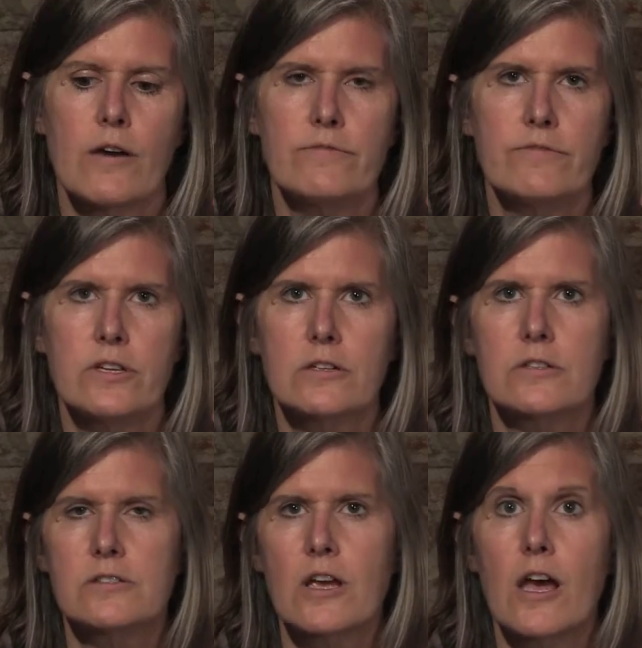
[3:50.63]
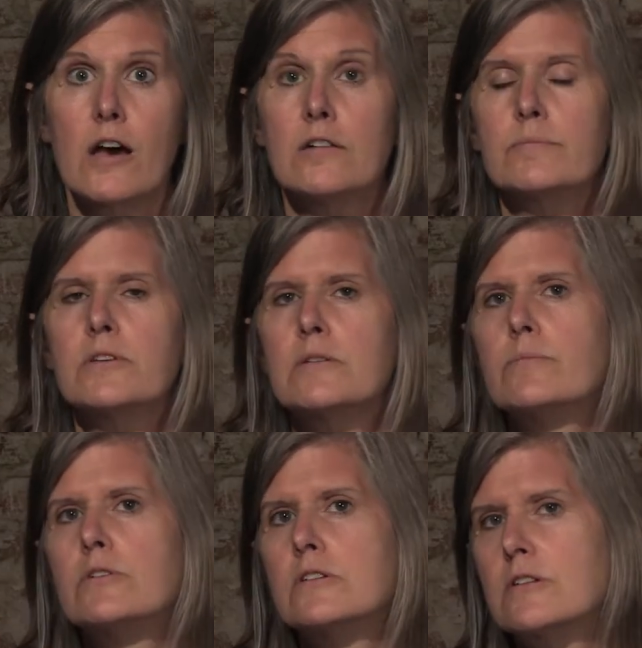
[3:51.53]
a vehicle to help
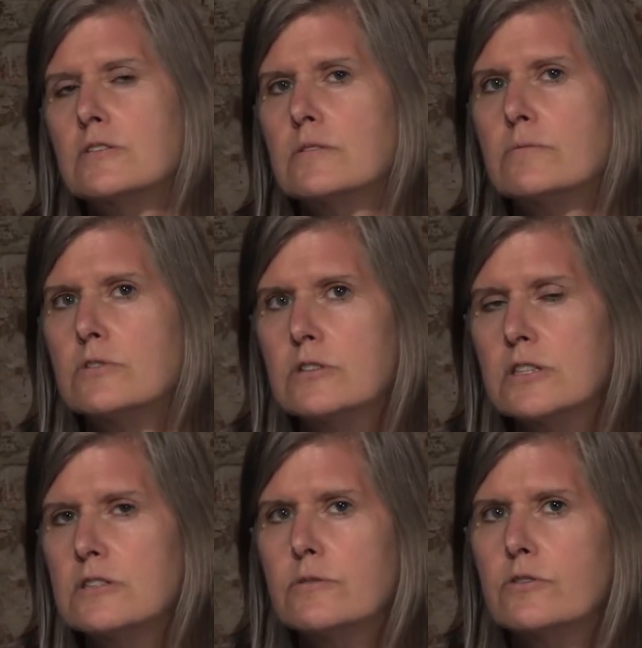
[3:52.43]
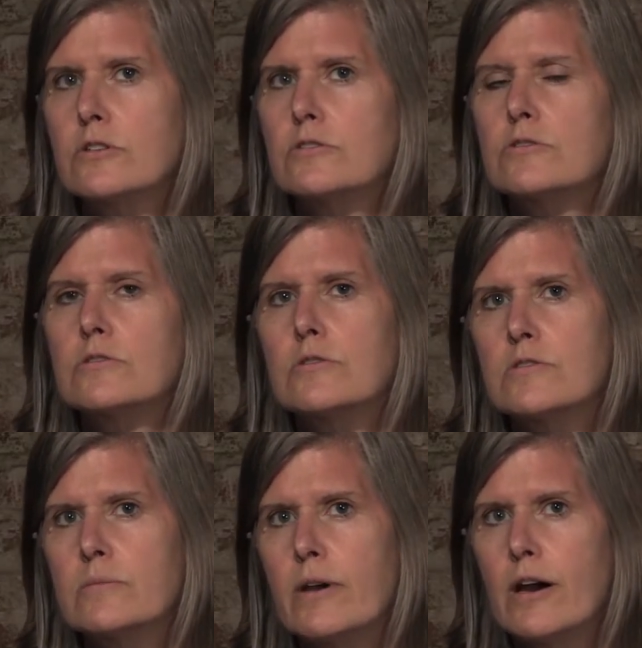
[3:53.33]
people look at some really difficult
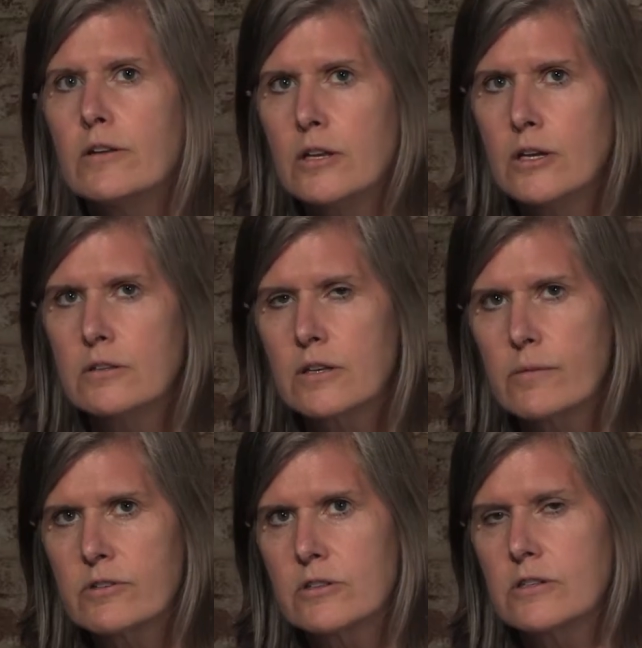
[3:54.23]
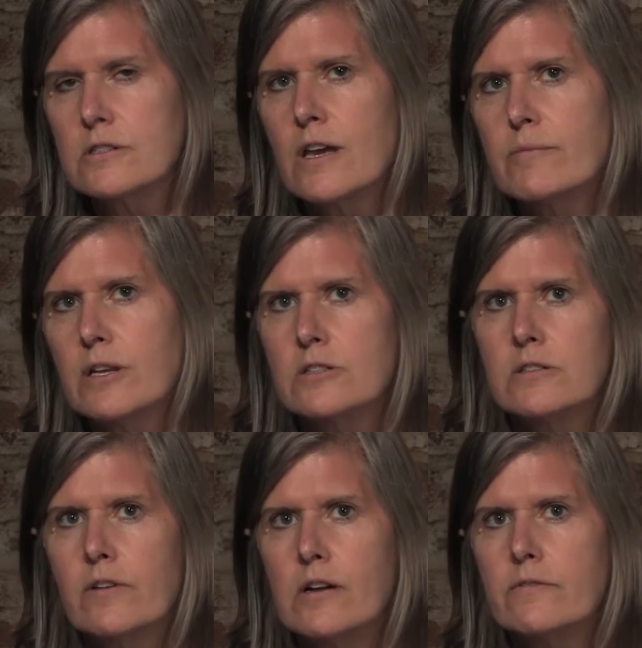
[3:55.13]
truths about the chemical
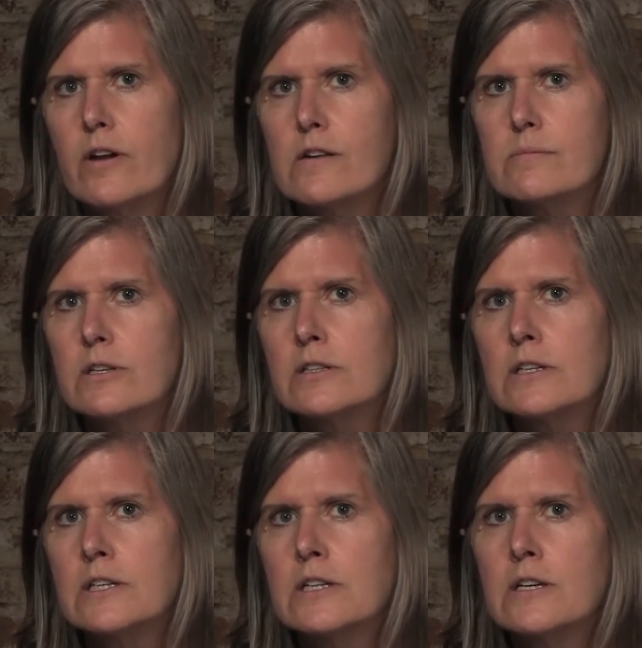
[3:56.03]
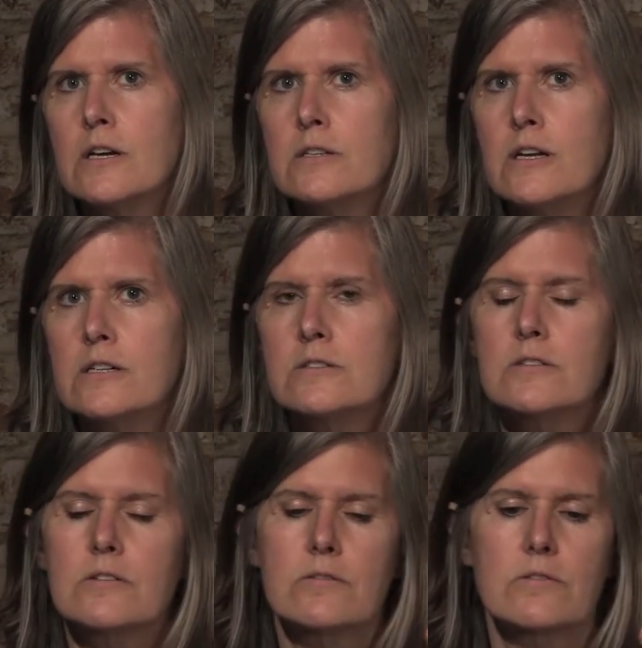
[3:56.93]
contamination of our environment. Now,
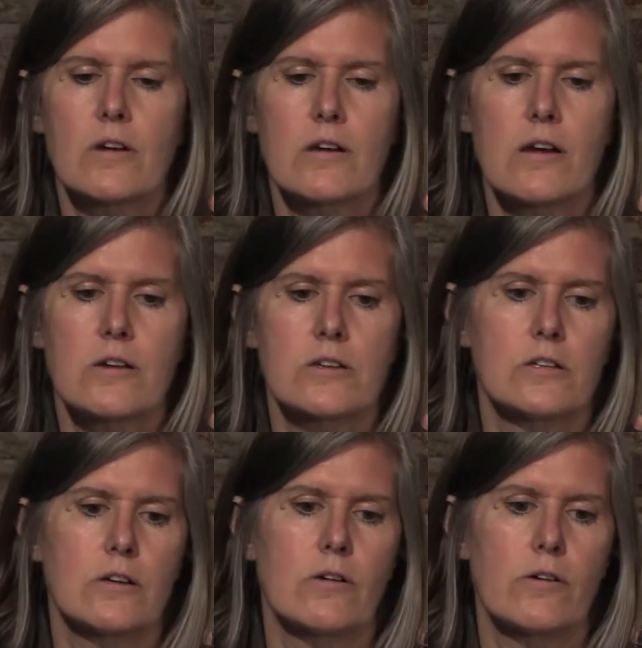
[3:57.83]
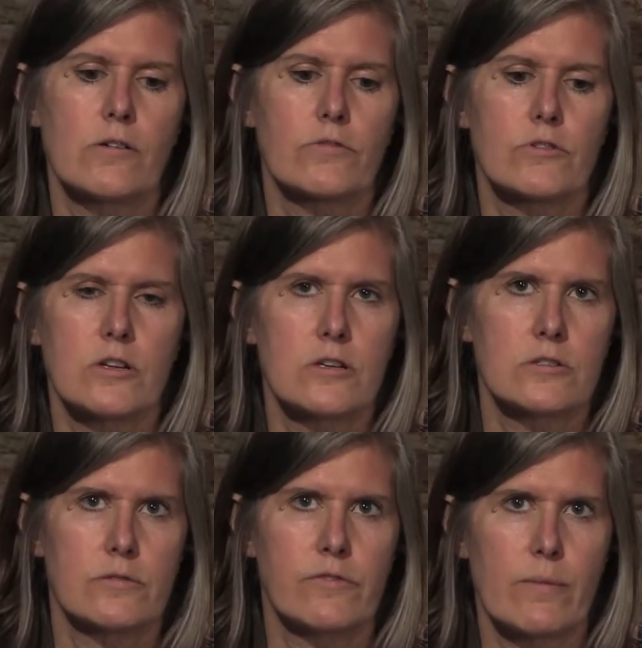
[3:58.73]
you know, 30 years of